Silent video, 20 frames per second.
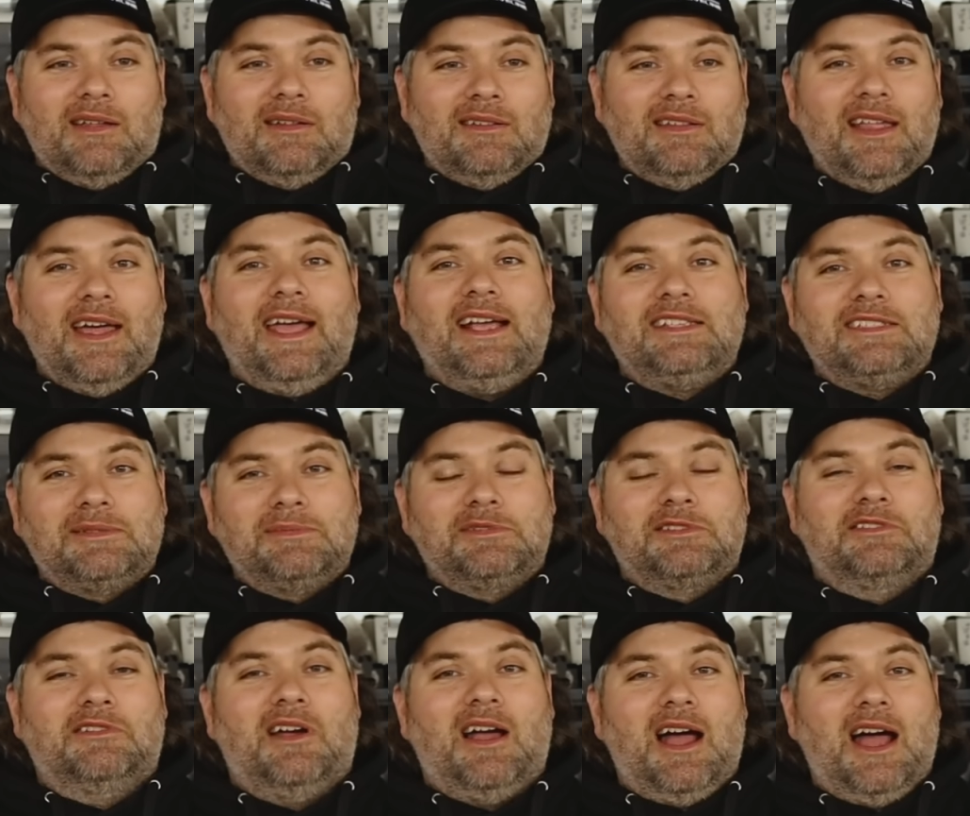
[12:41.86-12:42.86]
Like,
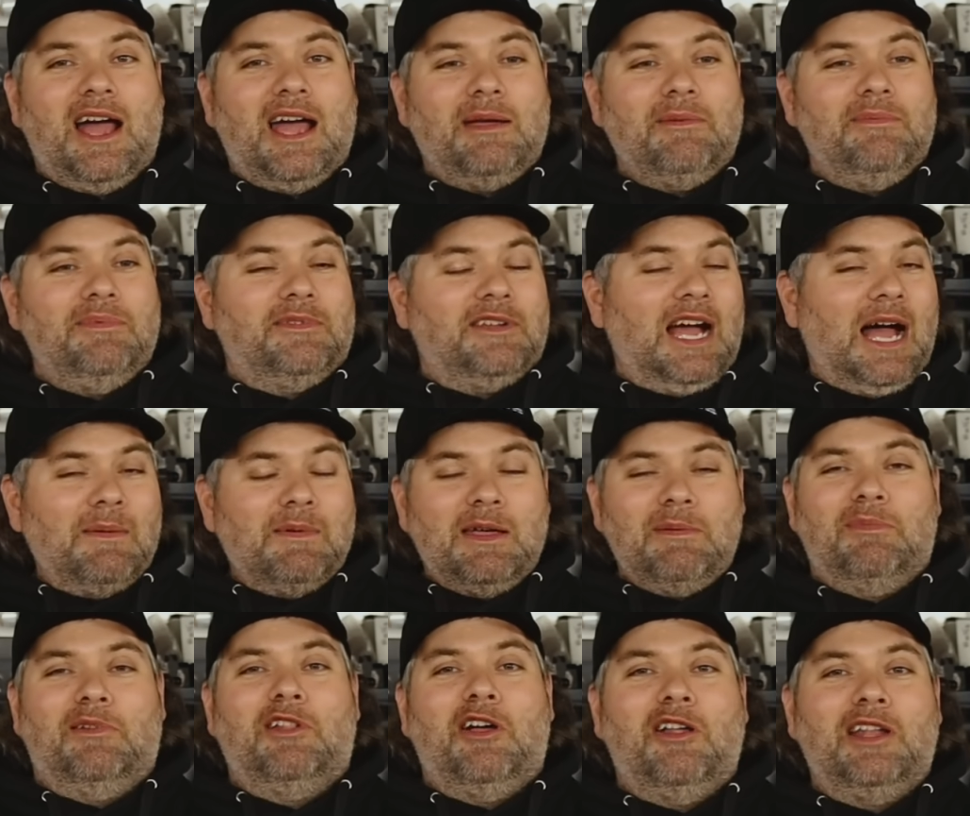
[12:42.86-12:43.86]
subscribe,
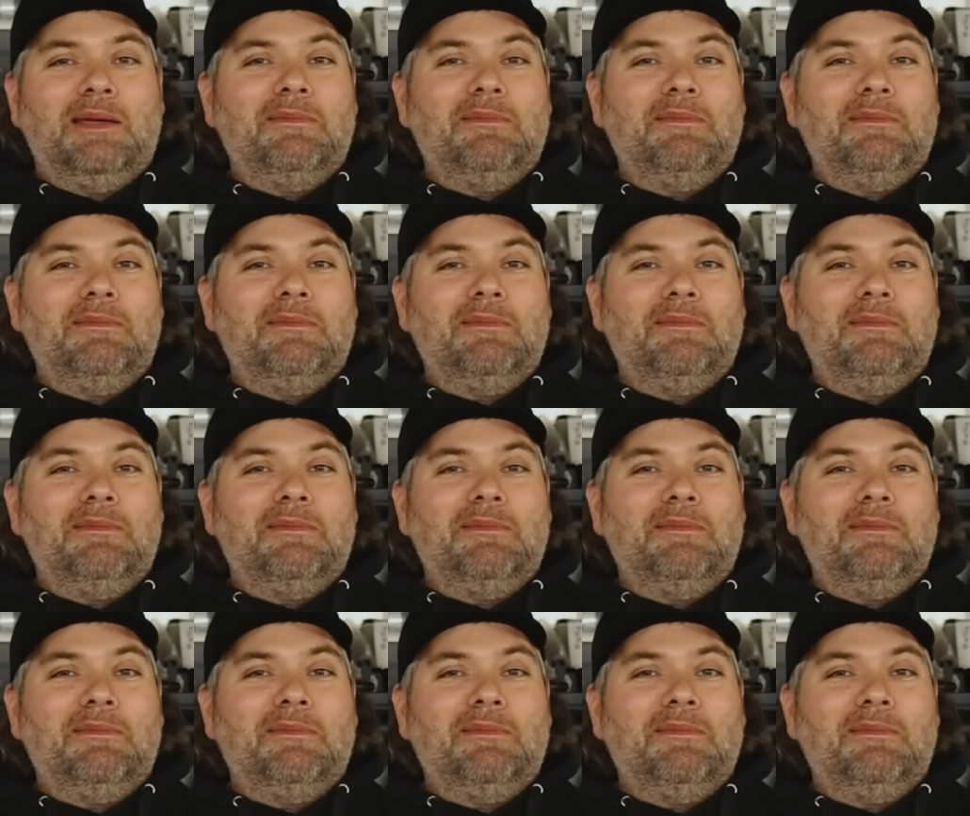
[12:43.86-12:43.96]
comment below.